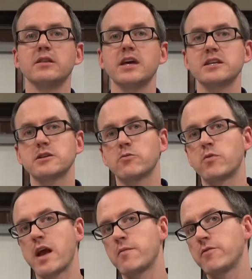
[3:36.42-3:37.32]
That's a
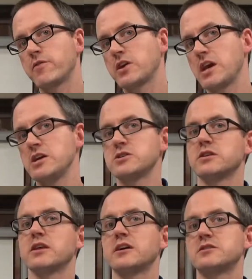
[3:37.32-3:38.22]

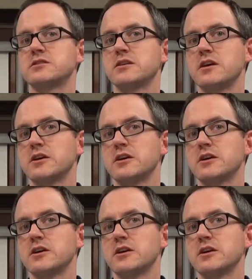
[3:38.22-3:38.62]
ramification. That's